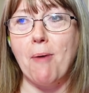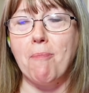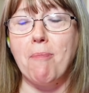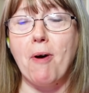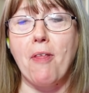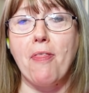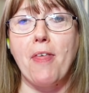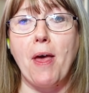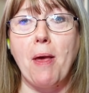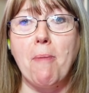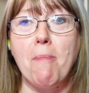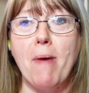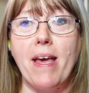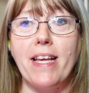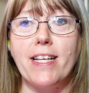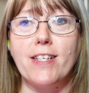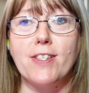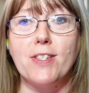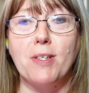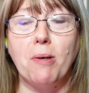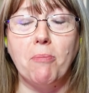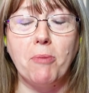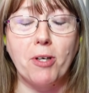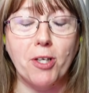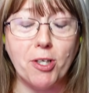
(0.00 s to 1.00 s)
but they make
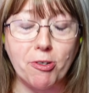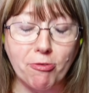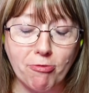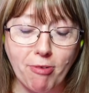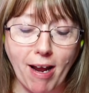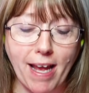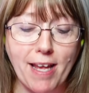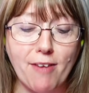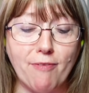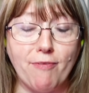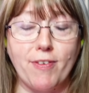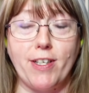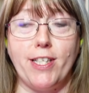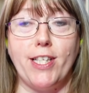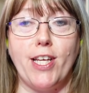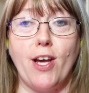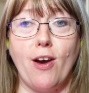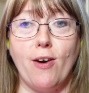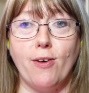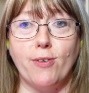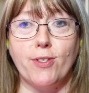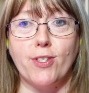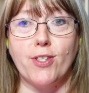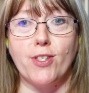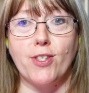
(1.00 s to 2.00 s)
some great
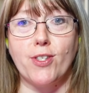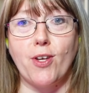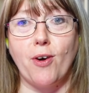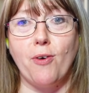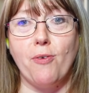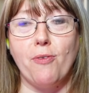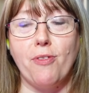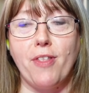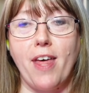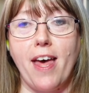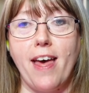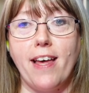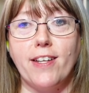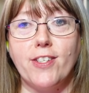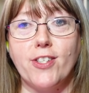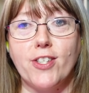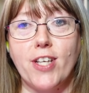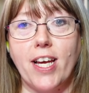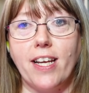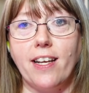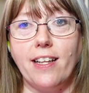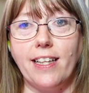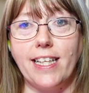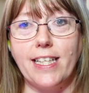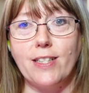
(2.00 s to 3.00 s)
videos, so their
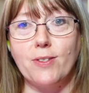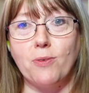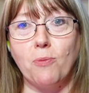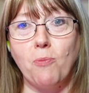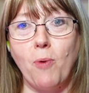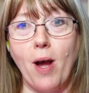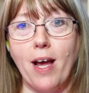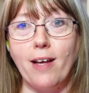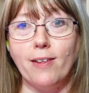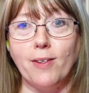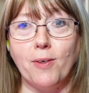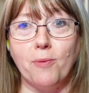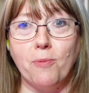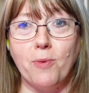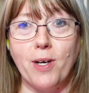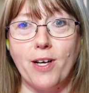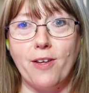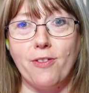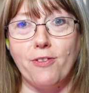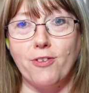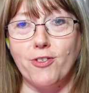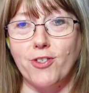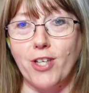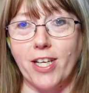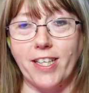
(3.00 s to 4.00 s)
channel is well
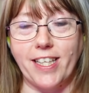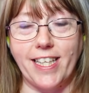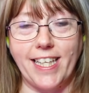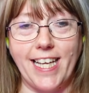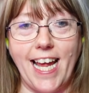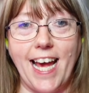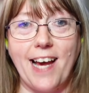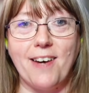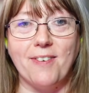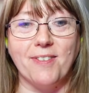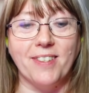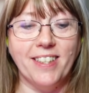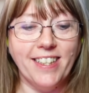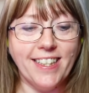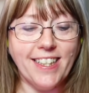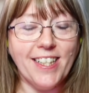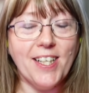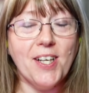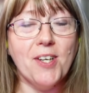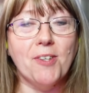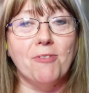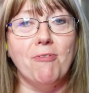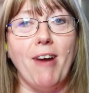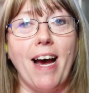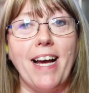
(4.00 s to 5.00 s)
worth checking out.
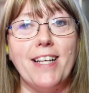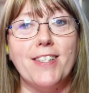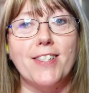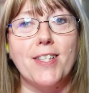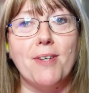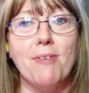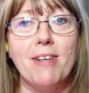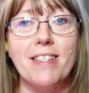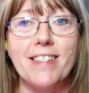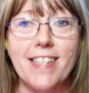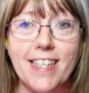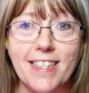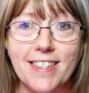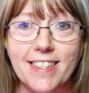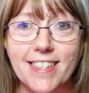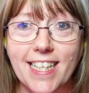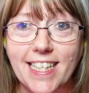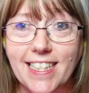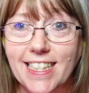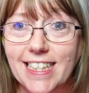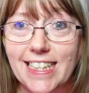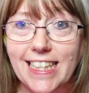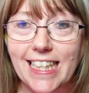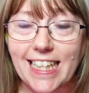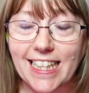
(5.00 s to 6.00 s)
Right, so as I
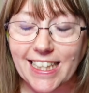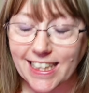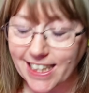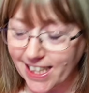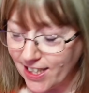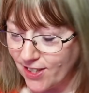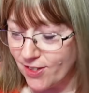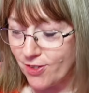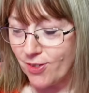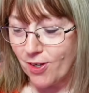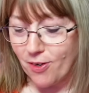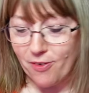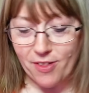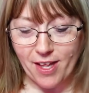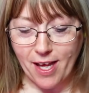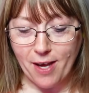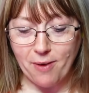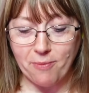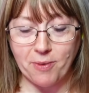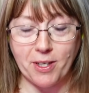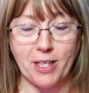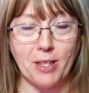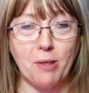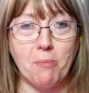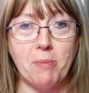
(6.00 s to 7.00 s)
said in the little intro
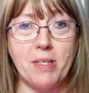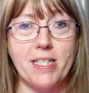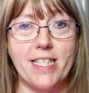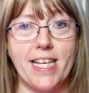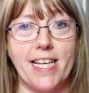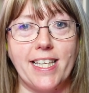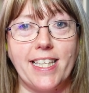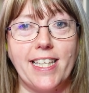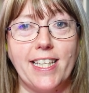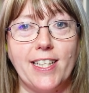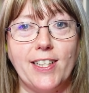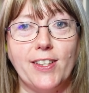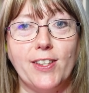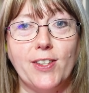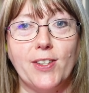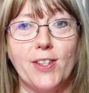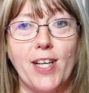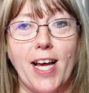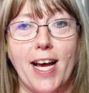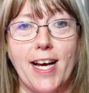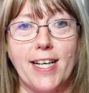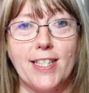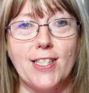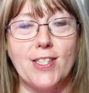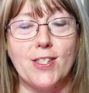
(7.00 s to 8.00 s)
there, we're going to be taking a
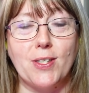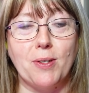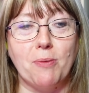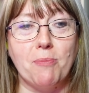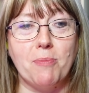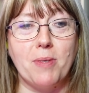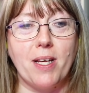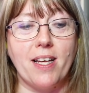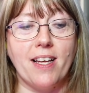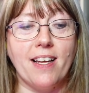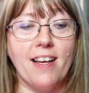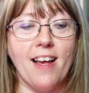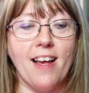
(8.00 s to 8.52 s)
look at some